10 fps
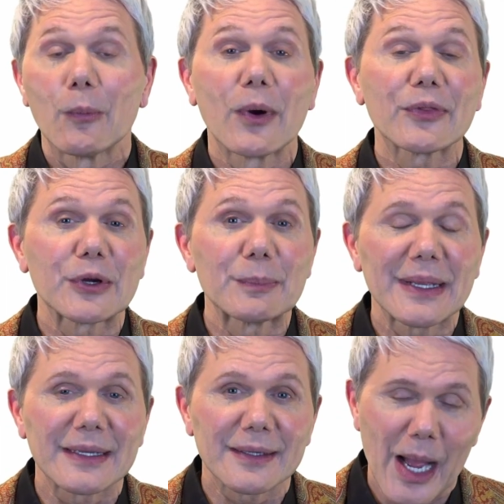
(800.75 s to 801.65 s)
whether it
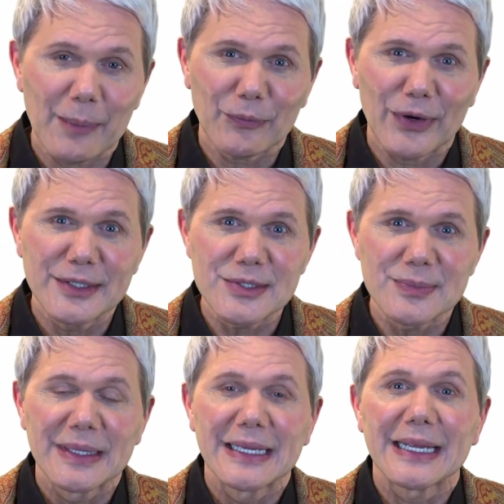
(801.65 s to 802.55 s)
be at a conference,
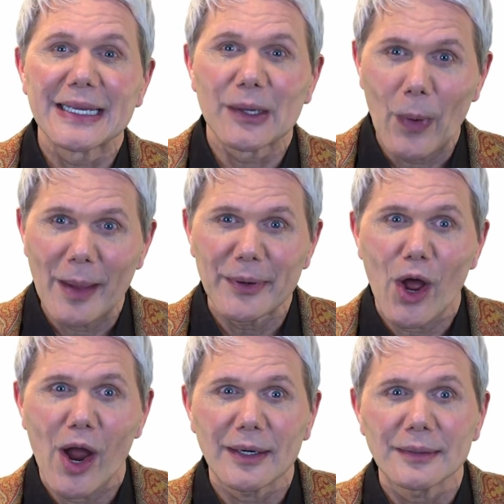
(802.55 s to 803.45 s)
in a
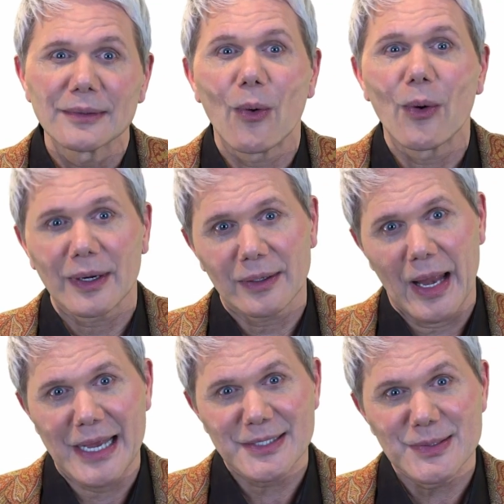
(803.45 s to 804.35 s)
webinar, or a
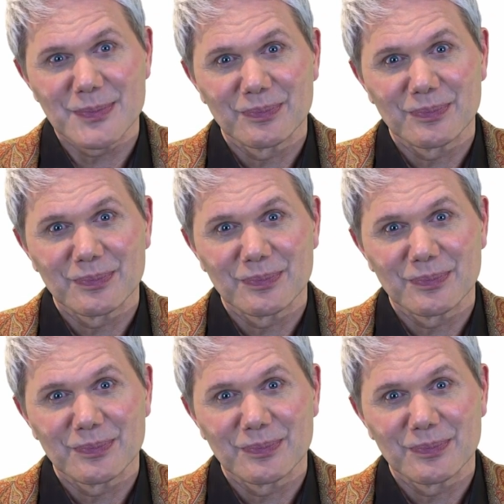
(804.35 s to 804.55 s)
class.